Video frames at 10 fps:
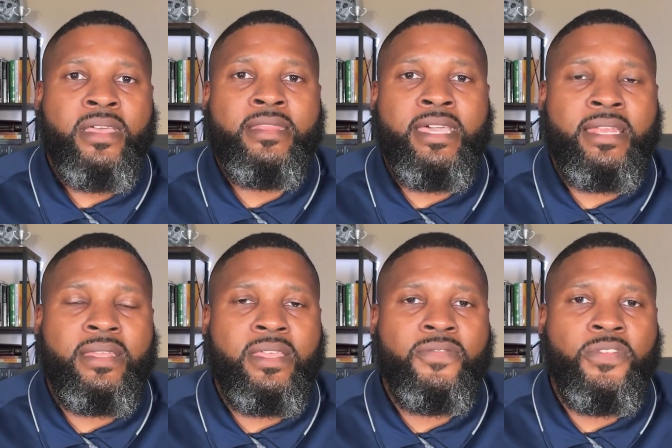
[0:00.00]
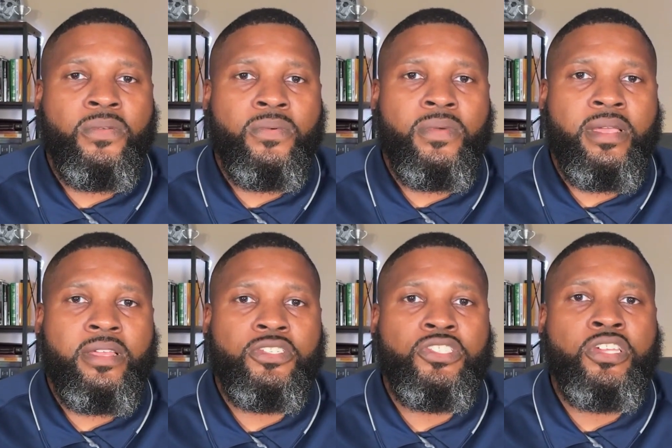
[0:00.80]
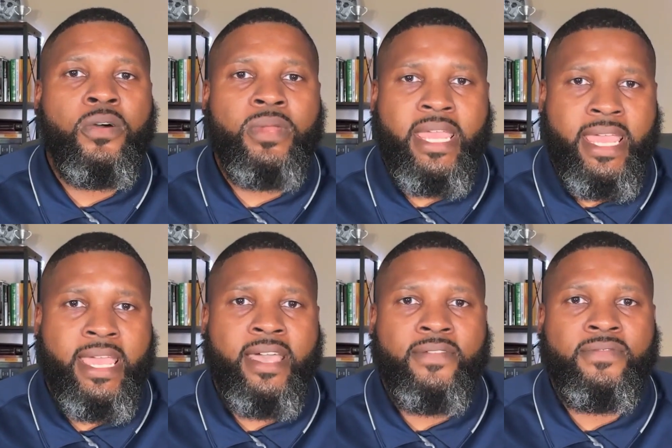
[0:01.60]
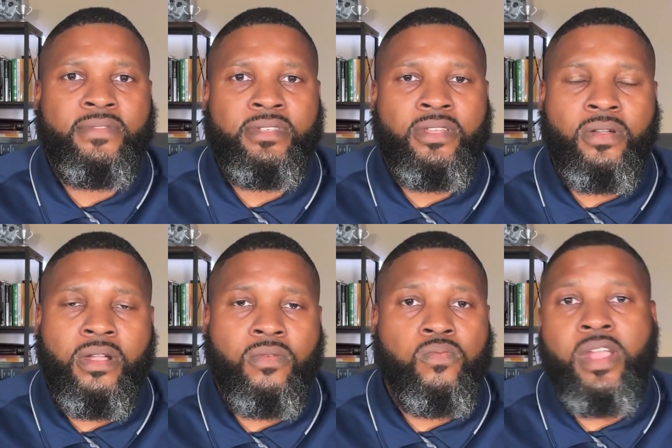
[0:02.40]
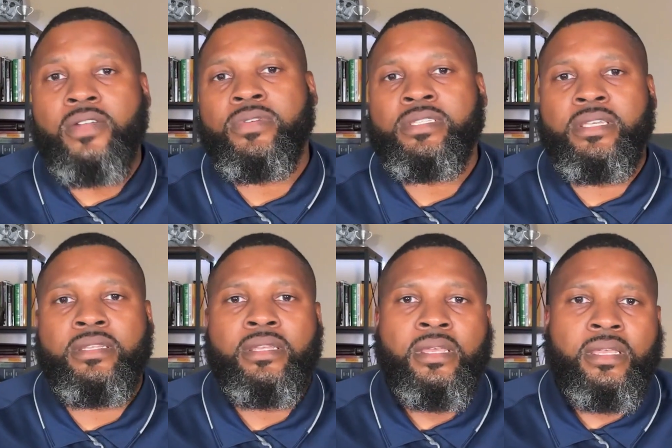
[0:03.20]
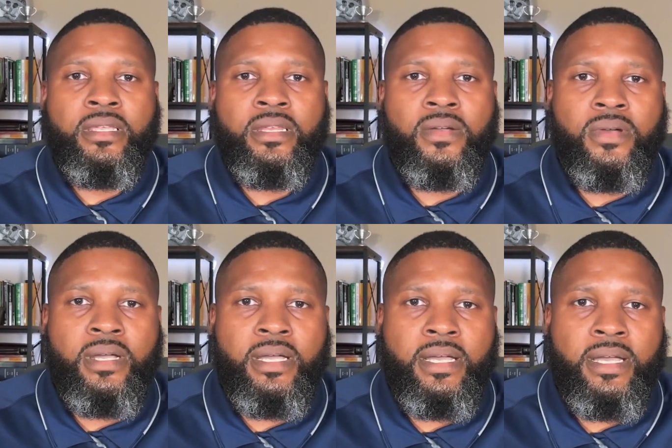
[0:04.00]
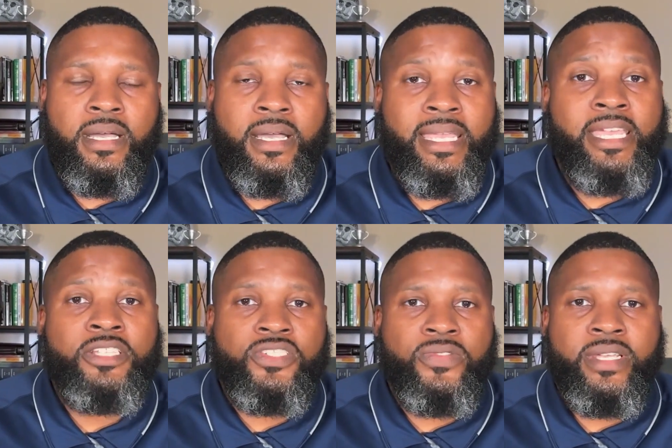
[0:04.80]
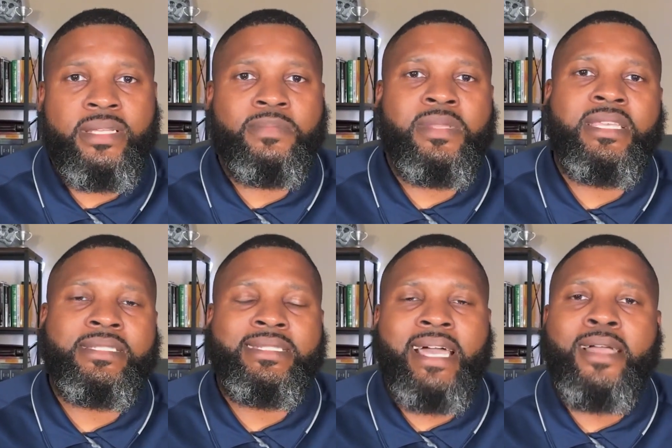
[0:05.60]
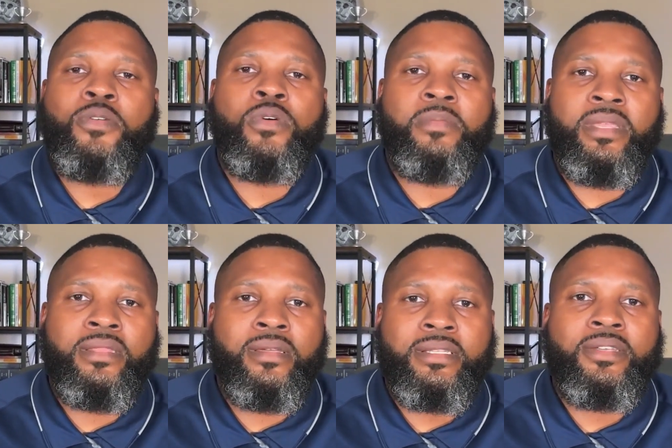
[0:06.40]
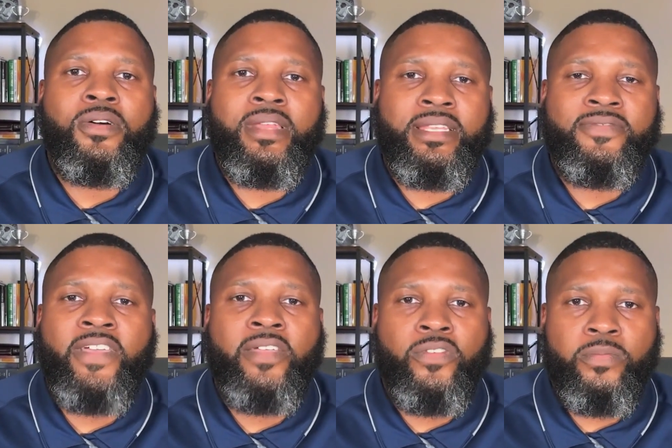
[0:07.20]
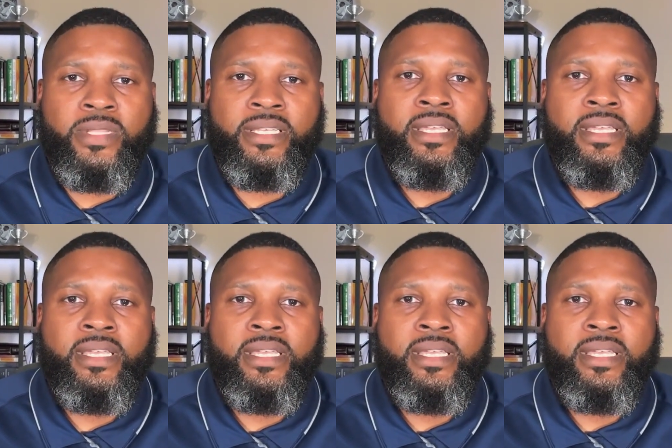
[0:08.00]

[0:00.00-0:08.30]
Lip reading: that if you don't have, you know, a requisite, you know, injury, is not going to be looked on as favorably.